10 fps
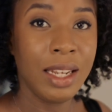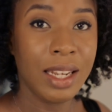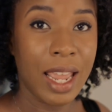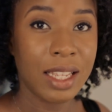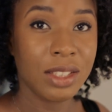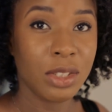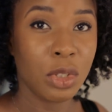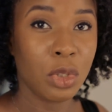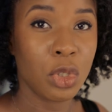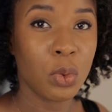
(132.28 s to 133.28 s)
Next,
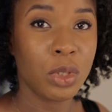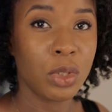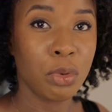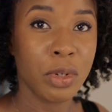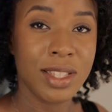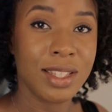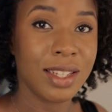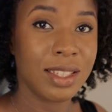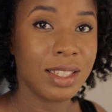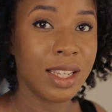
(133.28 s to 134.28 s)
you just want to rinse
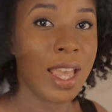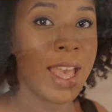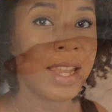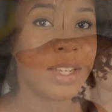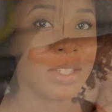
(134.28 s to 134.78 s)
it and